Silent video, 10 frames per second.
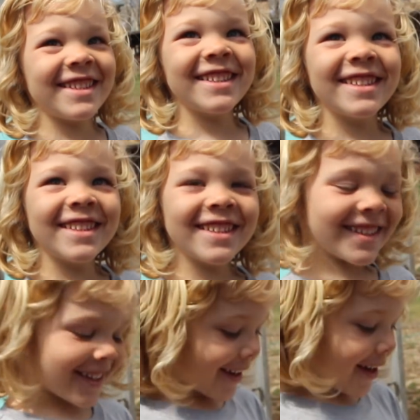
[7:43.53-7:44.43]
All right.
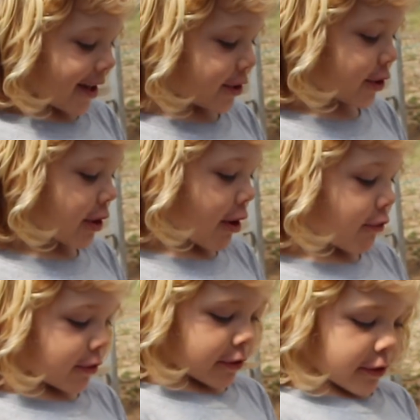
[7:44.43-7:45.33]
So tell us so,
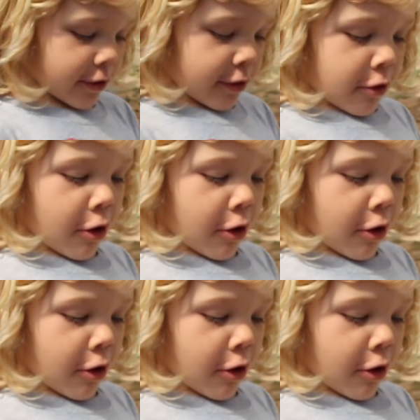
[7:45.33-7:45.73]
what you're doing here.